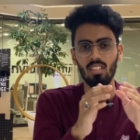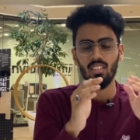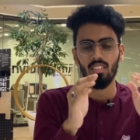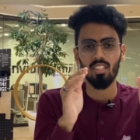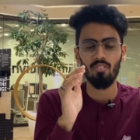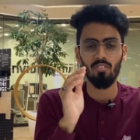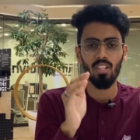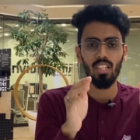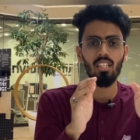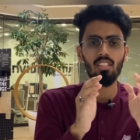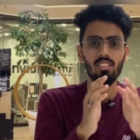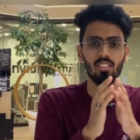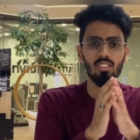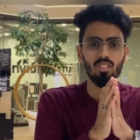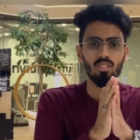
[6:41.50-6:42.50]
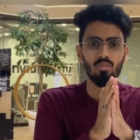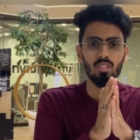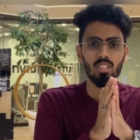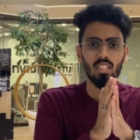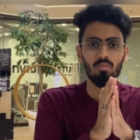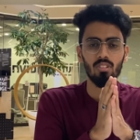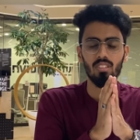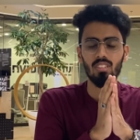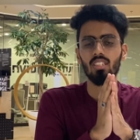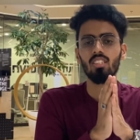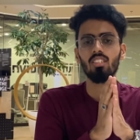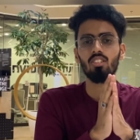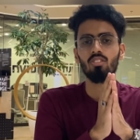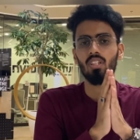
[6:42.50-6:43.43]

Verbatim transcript: The final resource which I would suggest